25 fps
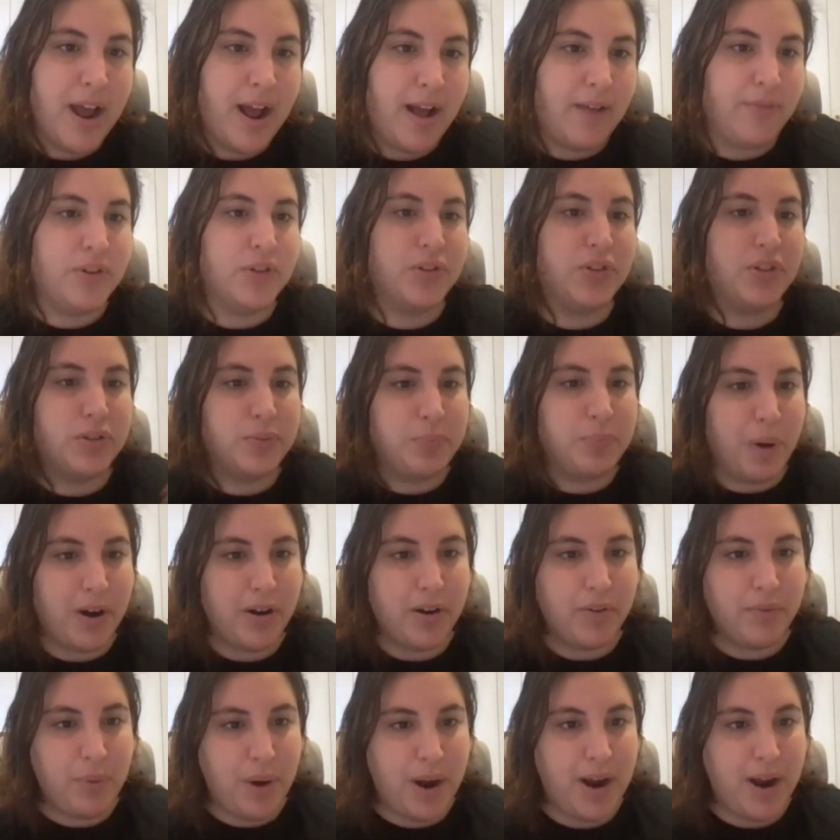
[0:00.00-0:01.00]
And this is
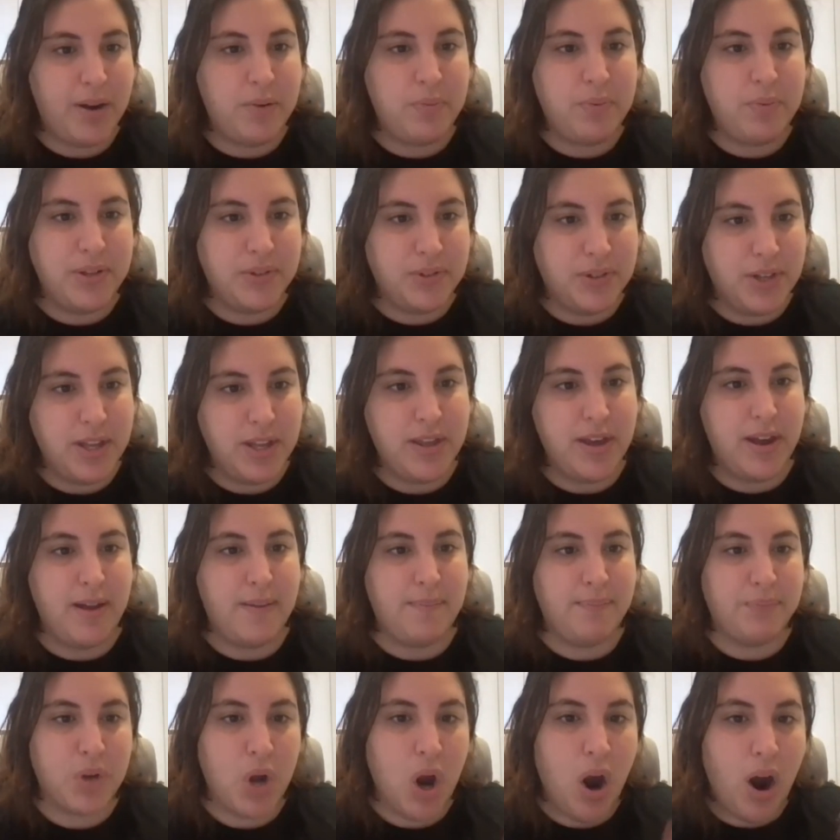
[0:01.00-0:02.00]
part of why we see
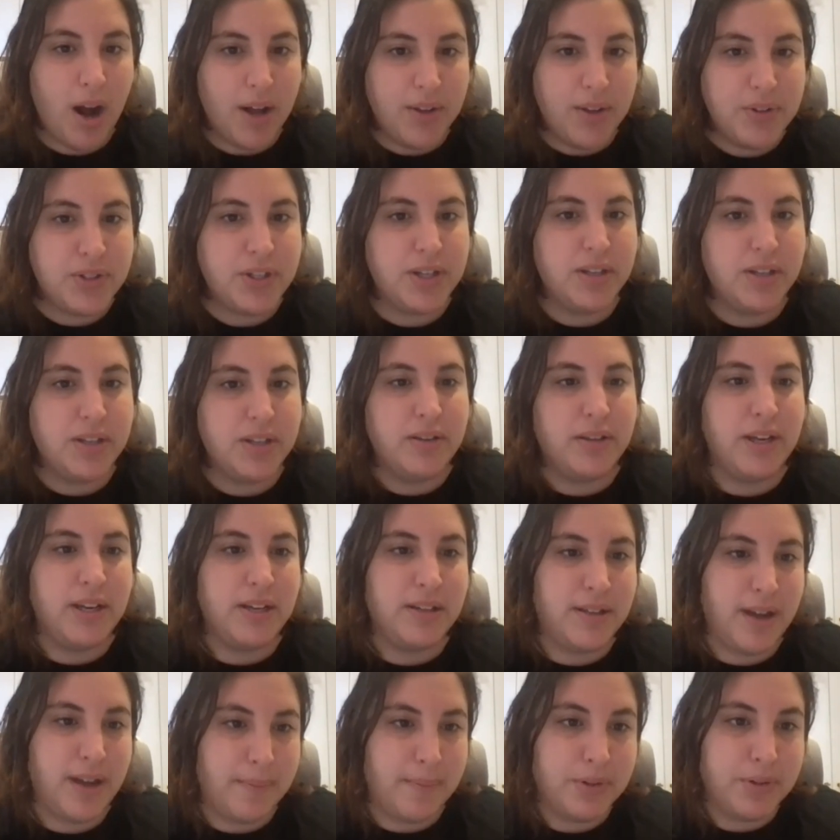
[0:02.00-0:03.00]
them
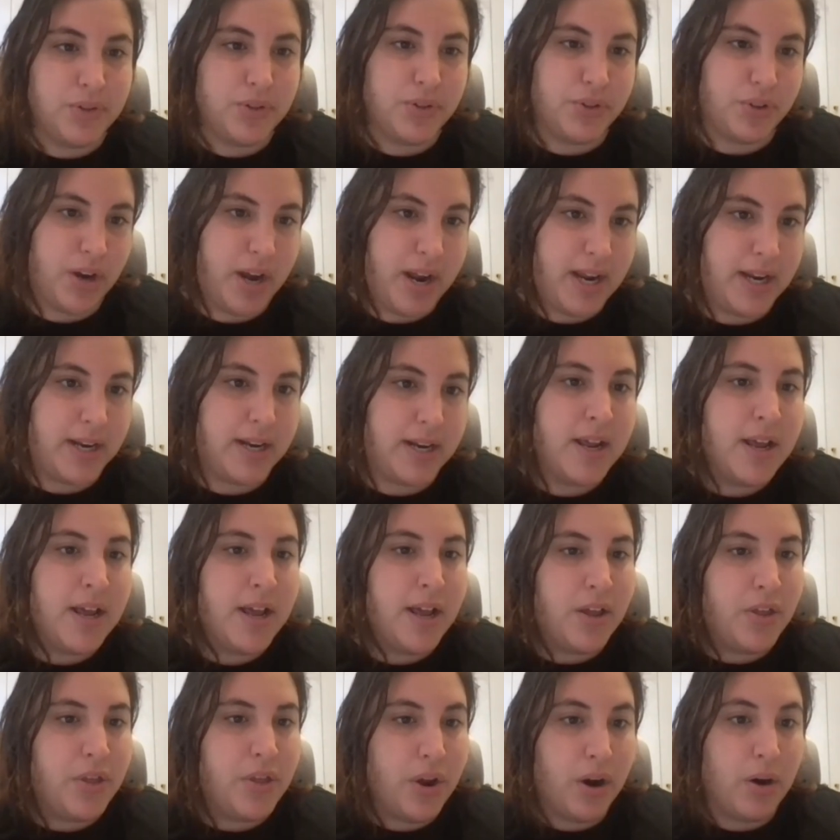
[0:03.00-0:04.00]
constantly demonstrate
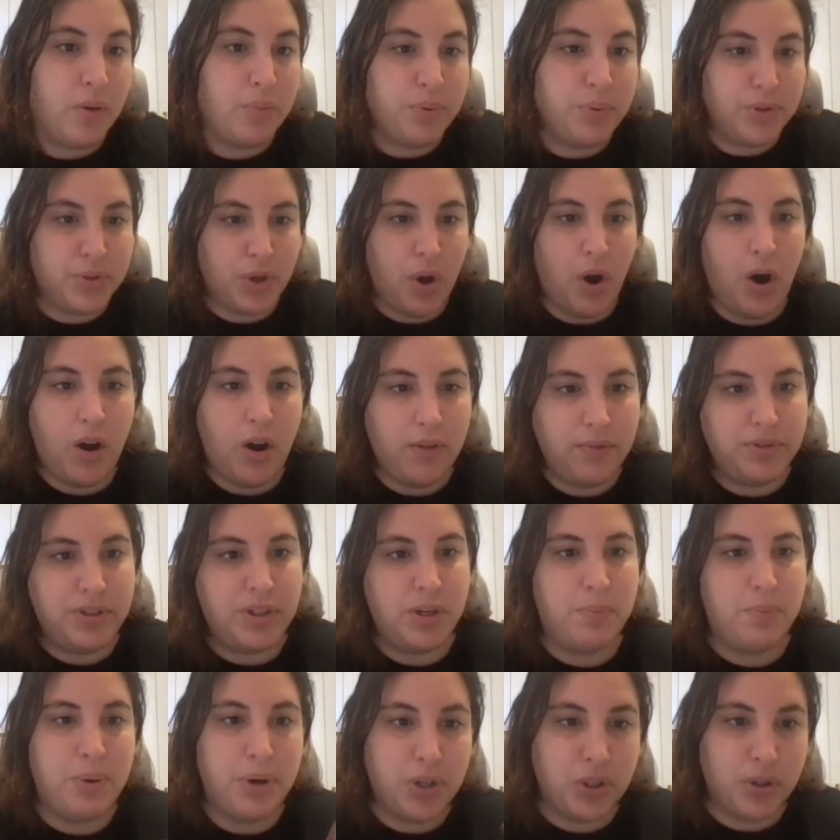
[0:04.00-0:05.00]
their resolve
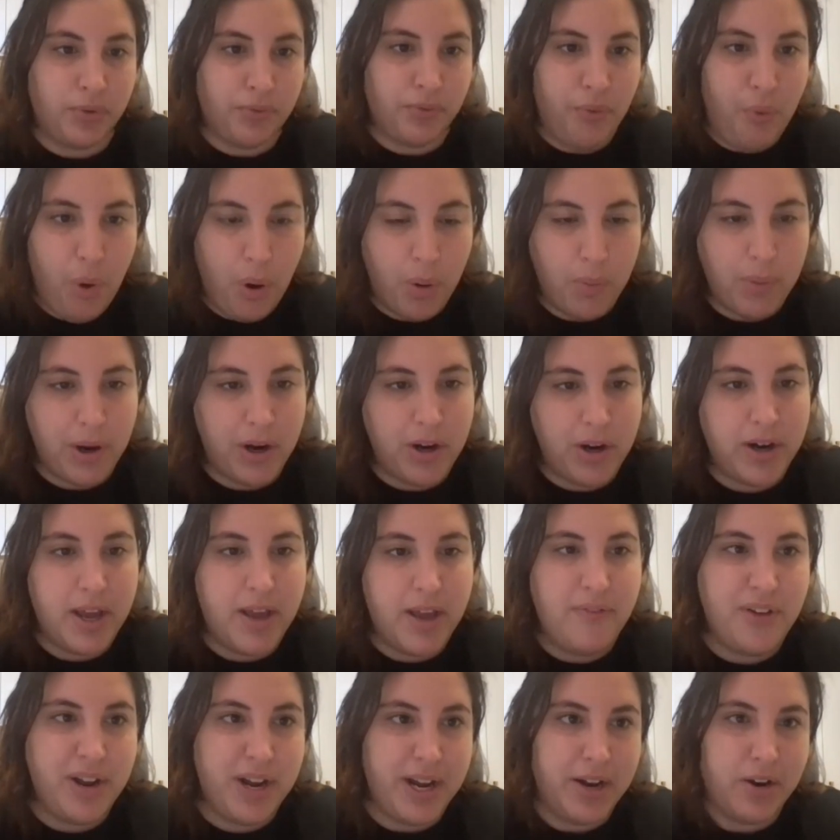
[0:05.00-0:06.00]
to push forward
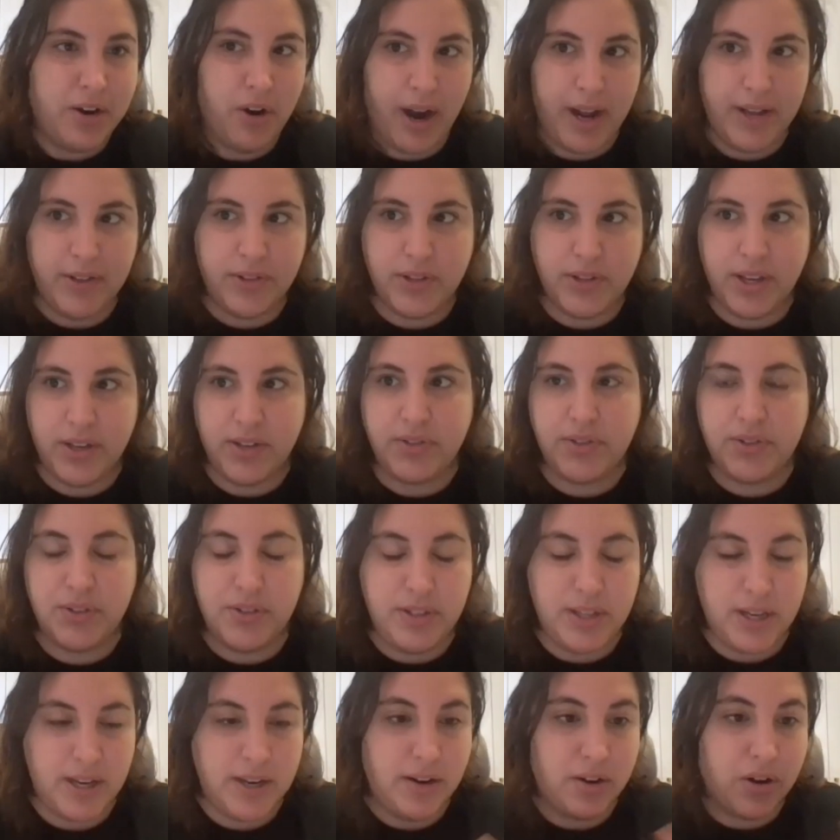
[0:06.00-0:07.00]
if any crisis
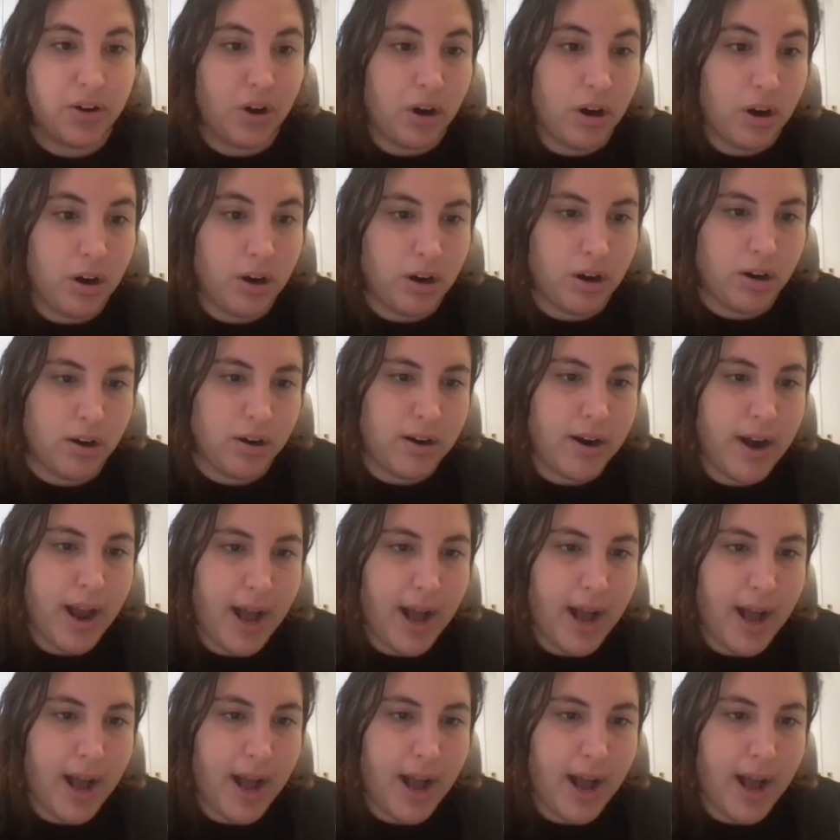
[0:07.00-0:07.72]
did occur or